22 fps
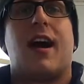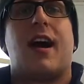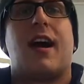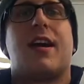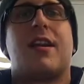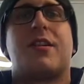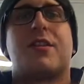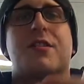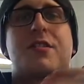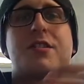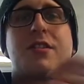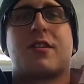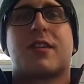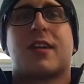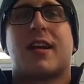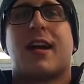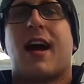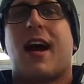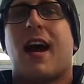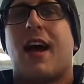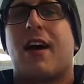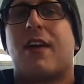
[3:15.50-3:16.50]
They're still going
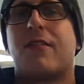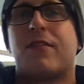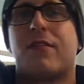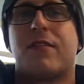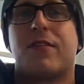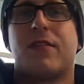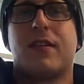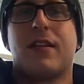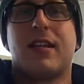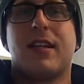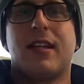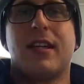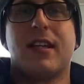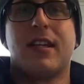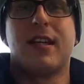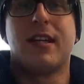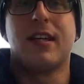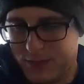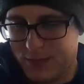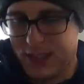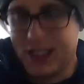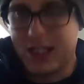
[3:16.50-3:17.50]
to have
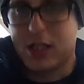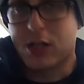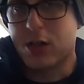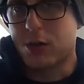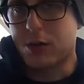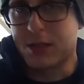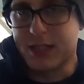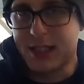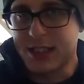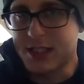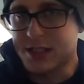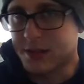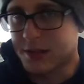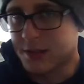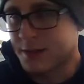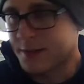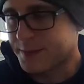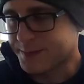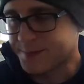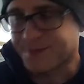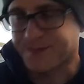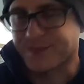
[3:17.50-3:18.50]
the Eco
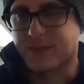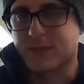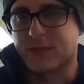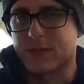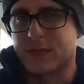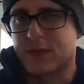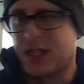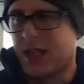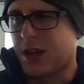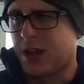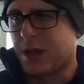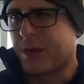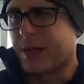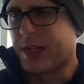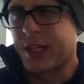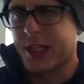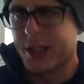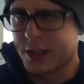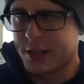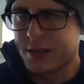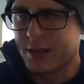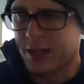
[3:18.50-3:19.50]
Diesel, the 3
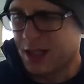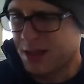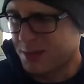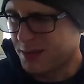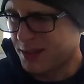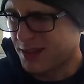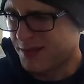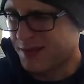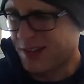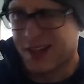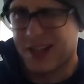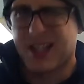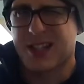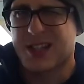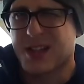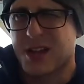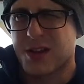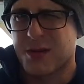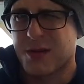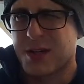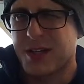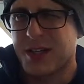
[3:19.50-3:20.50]
liter, I believe. I think it's
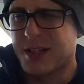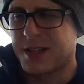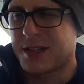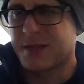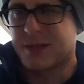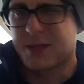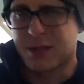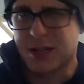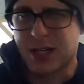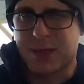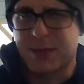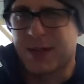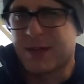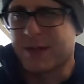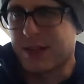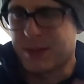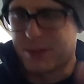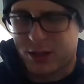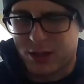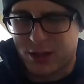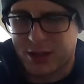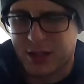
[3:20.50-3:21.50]
a 3 liter, correct me if
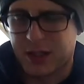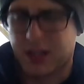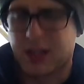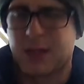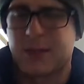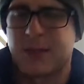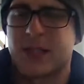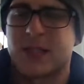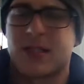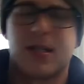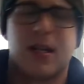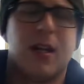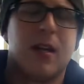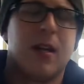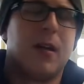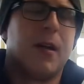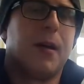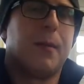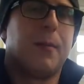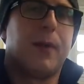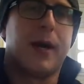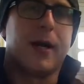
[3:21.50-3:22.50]
I'm wrong in the comments.
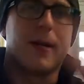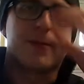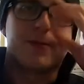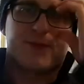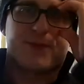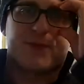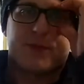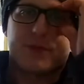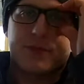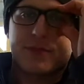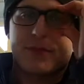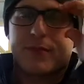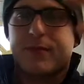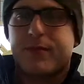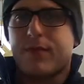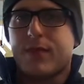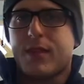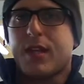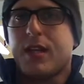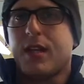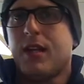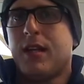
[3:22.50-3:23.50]
But
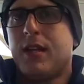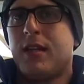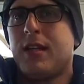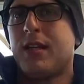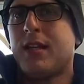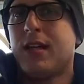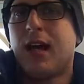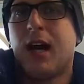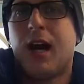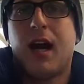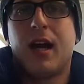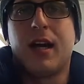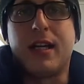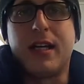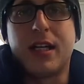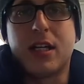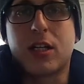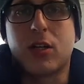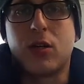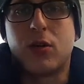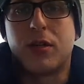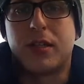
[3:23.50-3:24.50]
the
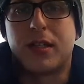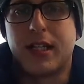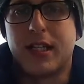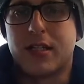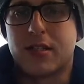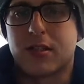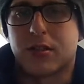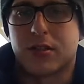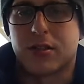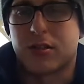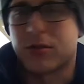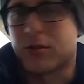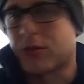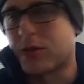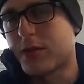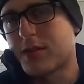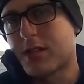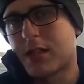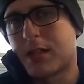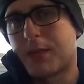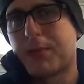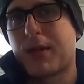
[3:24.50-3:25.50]
Eco Diesel, so
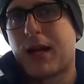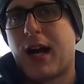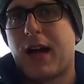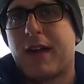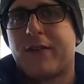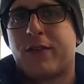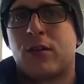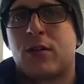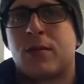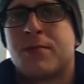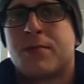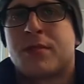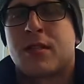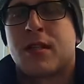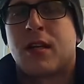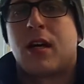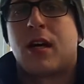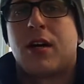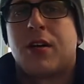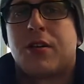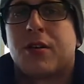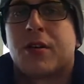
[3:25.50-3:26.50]
those are the platforms
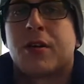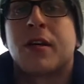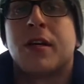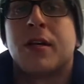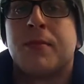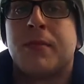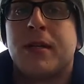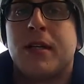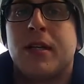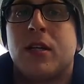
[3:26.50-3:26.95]
they're going to be